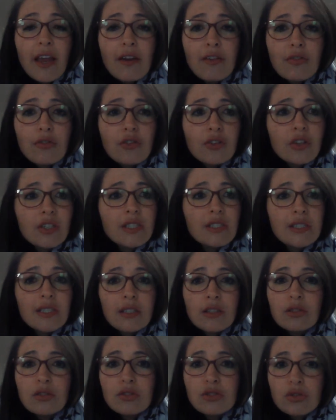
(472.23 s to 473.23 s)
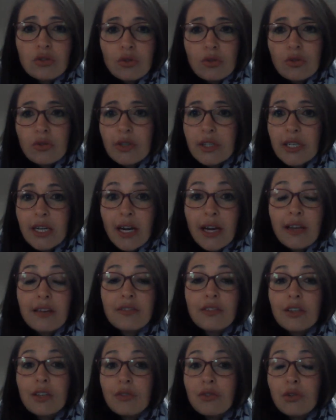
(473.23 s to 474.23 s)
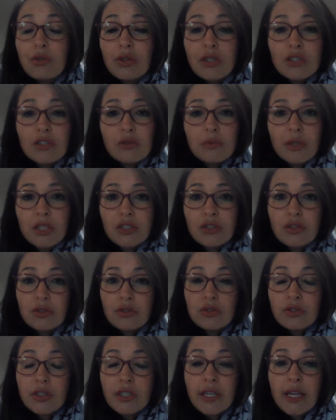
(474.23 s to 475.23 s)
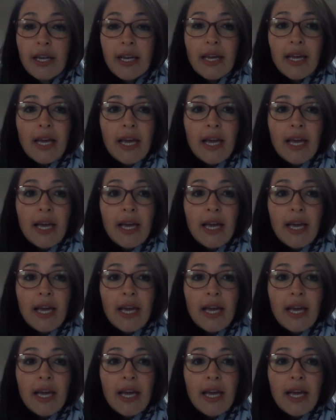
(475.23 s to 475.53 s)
Every single story I have ever read to my children